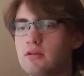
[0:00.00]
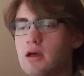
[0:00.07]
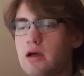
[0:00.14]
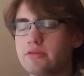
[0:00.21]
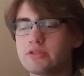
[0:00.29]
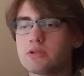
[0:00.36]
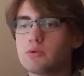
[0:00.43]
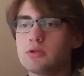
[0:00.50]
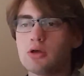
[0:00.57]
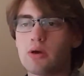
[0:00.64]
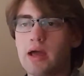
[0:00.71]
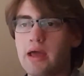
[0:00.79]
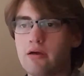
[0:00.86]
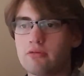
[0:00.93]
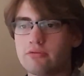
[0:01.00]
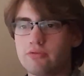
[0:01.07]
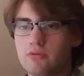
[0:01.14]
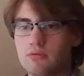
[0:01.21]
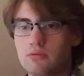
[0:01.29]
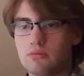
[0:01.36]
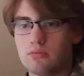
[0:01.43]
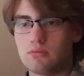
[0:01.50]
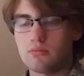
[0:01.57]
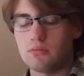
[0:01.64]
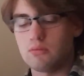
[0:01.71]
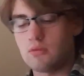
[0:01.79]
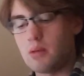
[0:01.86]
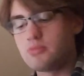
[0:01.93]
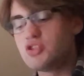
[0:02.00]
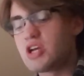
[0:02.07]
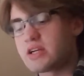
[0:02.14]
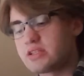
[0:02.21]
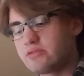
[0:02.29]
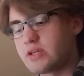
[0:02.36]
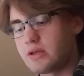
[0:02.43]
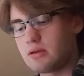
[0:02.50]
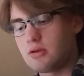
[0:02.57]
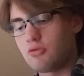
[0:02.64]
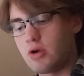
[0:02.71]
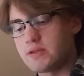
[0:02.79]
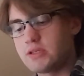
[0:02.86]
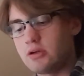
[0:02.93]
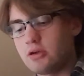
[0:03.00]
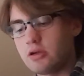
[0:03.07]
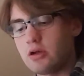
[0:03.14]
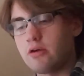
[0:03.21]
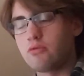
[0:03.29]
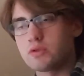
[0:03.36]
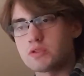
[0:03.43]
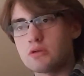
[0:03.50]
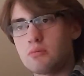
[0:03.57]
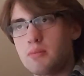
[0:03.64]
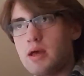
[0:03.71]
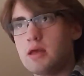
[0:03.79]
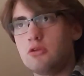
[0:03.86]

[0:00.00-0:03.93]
Obviously we don't have objective criteria of what's good and bad.